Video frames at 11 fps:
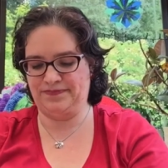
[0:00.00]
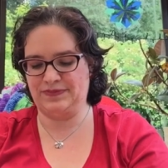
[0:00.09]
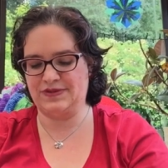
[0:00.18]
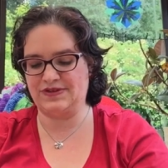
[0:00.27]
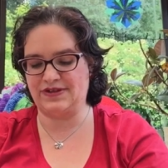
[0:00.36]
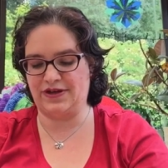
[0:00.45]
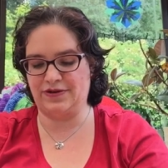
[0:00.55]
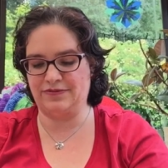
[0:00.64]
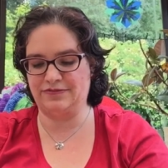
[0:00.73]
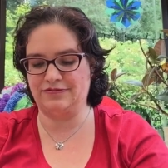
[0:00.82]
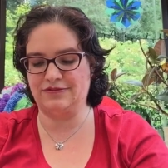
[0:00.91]
So
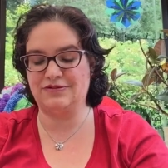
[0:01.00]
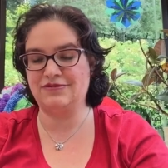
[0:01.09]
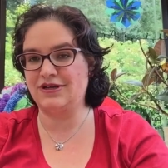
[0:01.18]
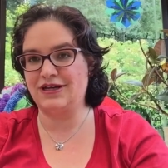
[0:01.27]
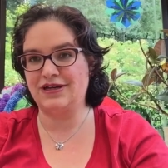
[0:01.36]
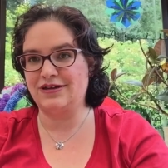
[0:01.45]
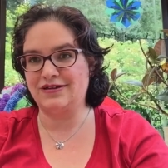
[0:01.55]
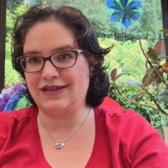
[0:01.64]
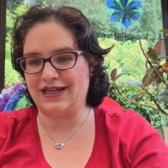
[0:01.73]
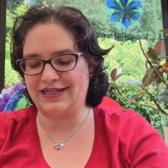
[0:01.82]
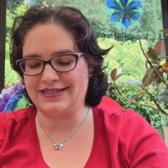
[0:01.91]

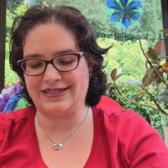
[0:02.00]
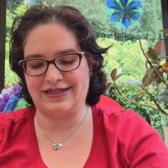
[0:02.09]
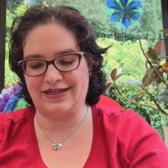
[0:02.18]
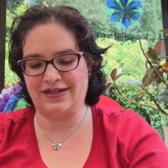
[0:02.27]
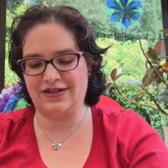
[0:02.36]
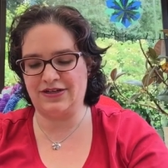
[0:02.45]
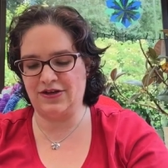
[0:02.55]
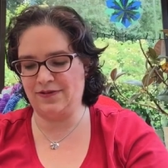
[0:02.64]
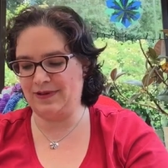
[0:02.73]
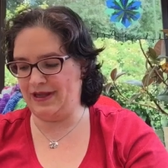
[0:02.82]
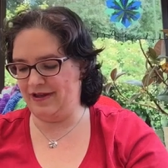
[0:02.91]
that has seen no
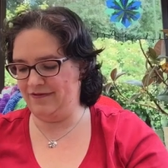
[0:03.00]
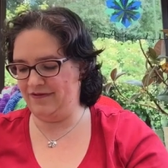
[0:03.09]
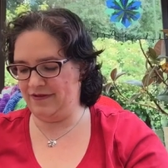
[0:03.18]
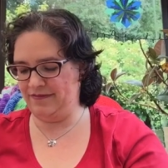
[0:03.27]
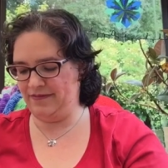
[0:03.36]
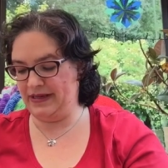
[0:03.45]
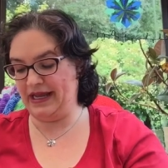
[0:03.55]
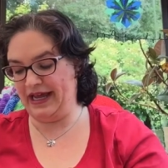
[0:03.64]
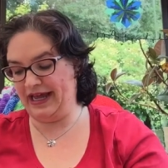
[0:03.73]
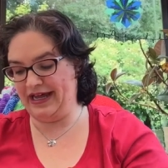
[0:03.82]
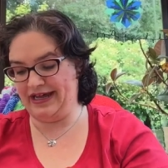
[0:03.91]
love, but I
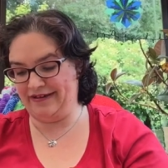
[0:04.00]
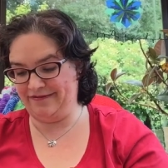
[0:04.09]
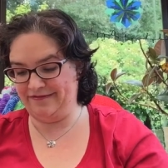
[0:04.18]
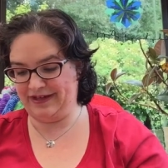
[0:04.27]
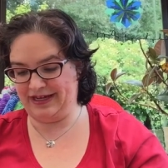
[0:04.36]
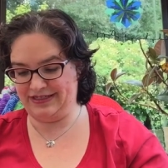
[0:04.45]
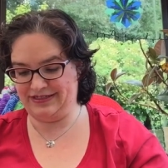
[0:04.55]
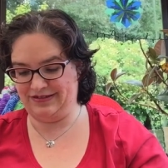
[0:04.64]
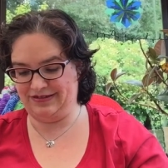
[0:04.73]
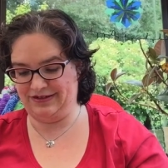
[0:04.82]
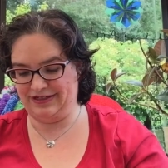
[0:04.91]
have cast
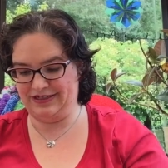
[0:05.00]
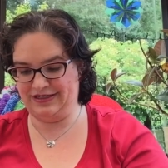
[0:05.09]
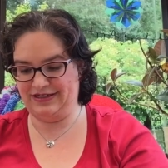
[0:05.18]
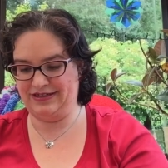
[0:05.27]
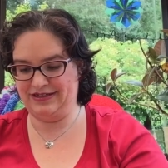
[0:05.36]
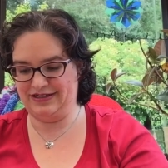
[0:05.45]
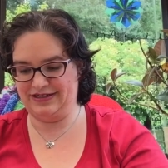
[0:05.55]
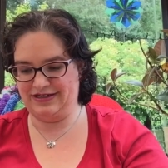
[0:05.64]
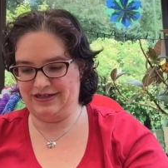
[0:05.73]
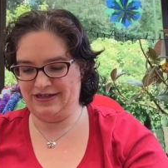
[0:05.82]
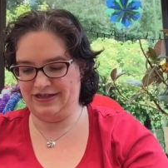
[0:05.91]
on
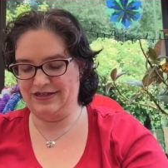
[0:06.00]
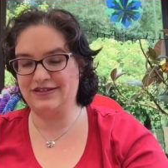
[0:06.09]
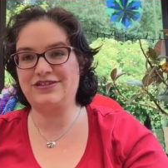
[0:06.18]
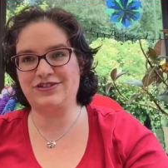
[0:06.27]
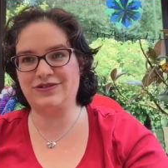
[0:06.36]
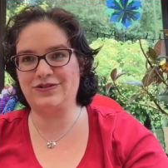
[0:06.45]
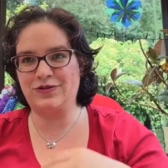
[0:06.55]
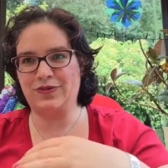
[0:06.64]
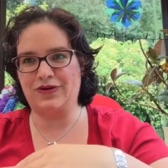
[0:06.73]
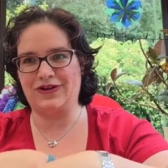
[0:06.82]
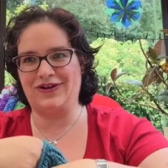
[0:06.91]
2 new
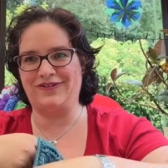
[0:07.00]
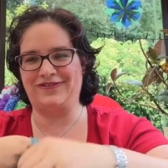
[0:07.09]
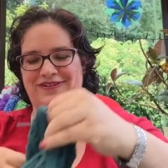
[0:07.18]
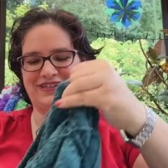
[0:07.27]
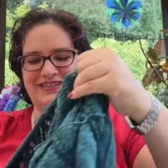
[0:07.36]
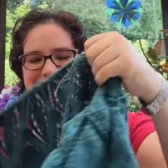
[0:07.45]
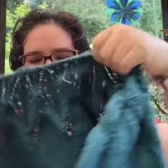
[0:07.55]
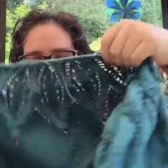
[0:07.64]
pullovers.